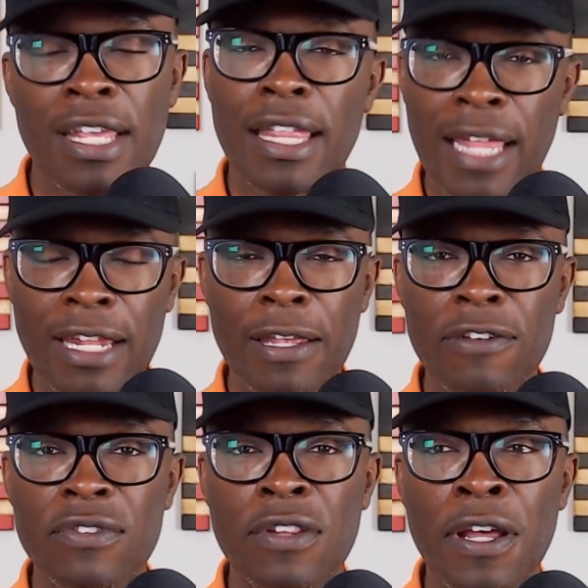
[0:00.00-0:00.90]
That
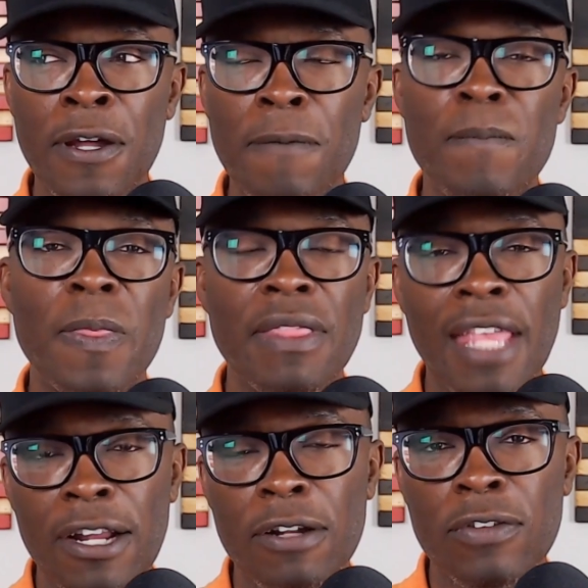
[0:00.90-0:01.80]
is the
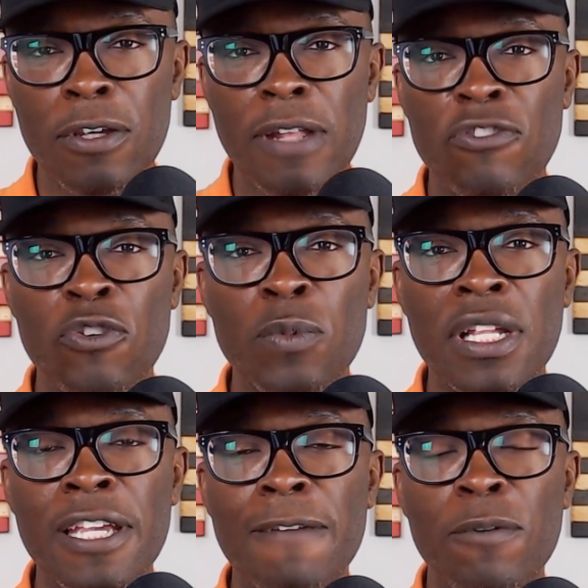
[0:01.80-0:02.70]
narrative that you would
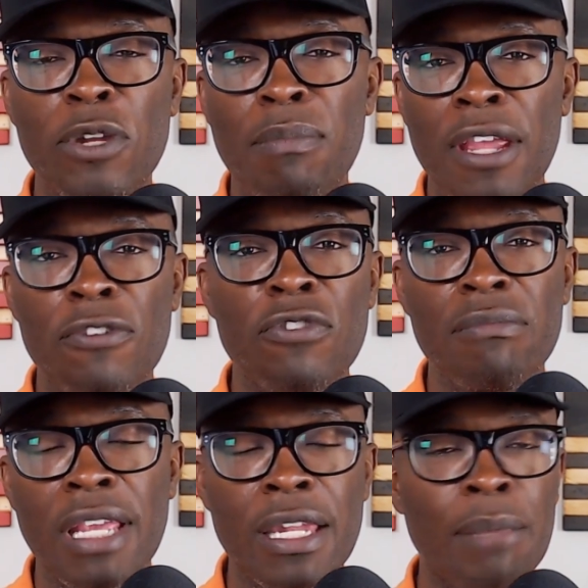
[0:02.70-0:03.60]
get from the mainstream
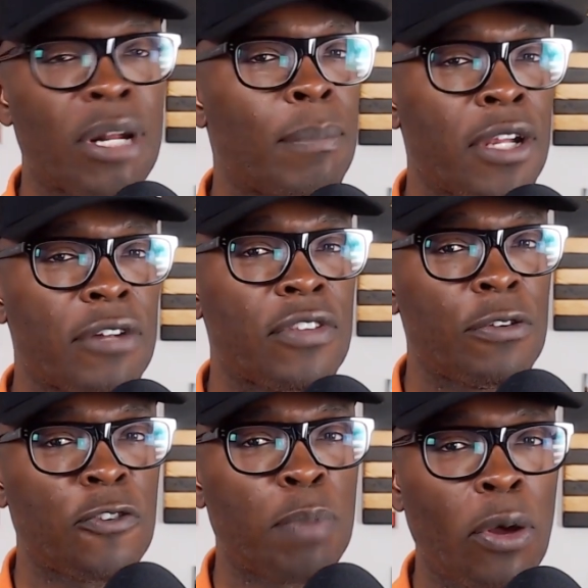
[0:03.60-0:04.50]
media, but I'm here to
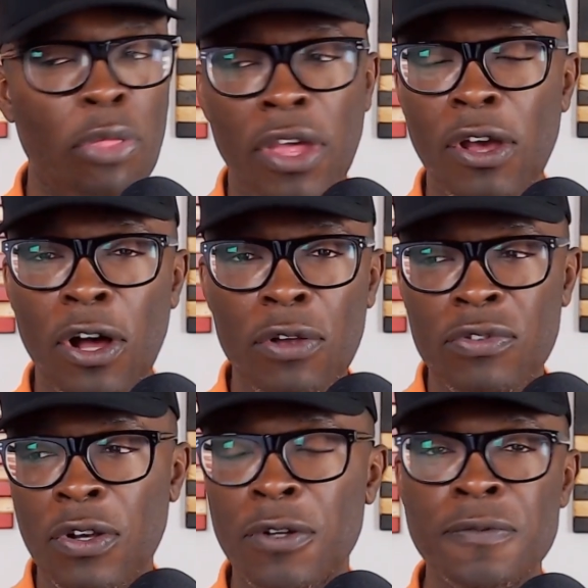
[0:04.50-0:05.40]
dispel that.
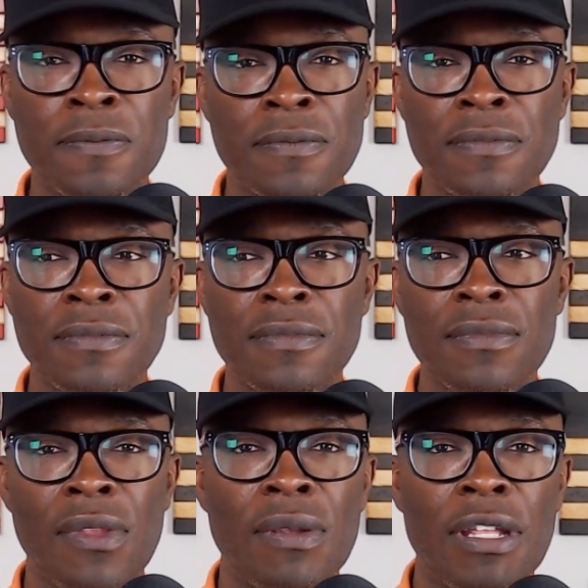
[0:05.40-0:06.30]
Also,
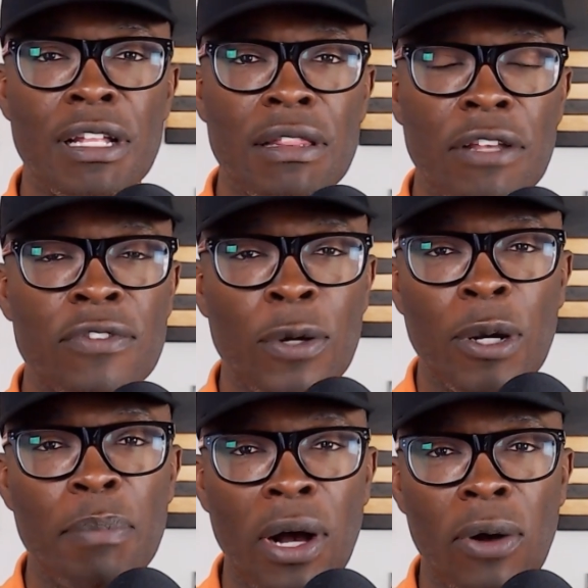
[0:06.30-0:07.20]
let's talk
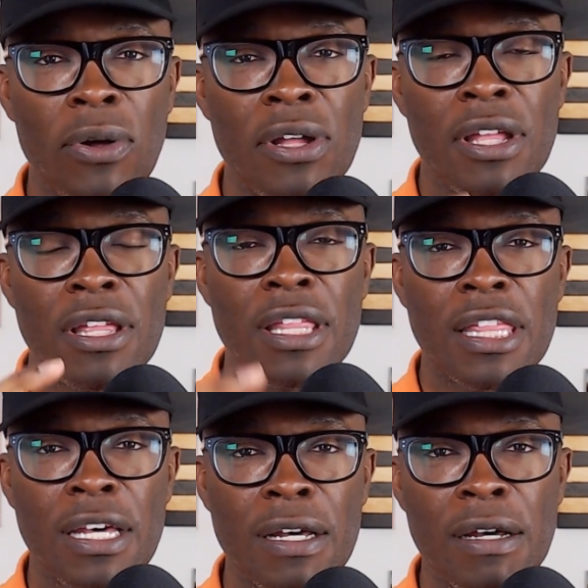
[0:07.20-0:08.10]
about
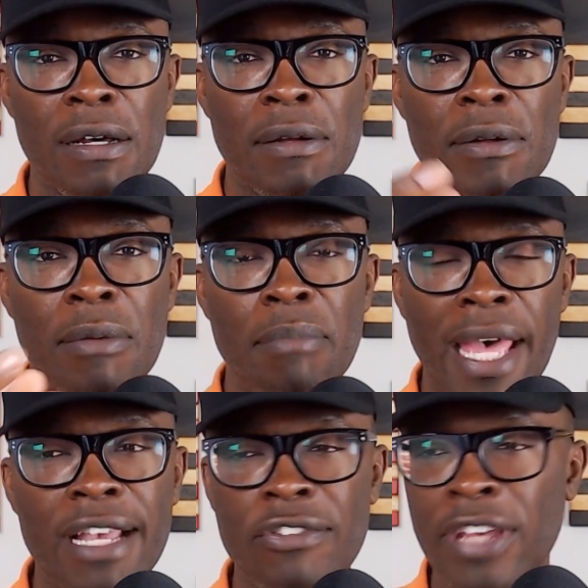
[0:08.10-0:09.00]
the
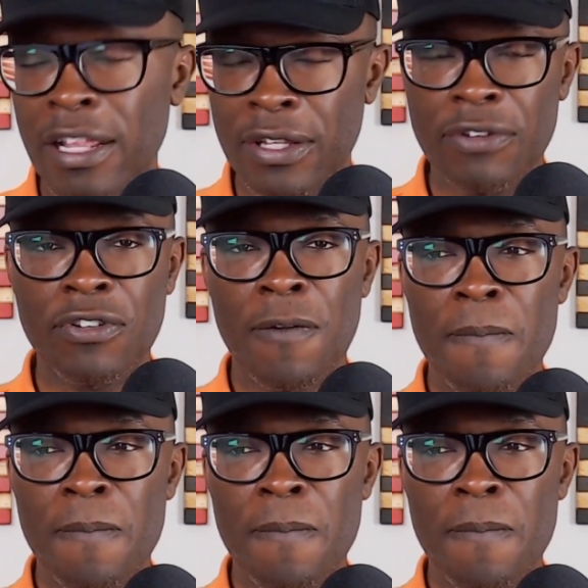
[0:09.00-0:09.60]
MAGA challenge.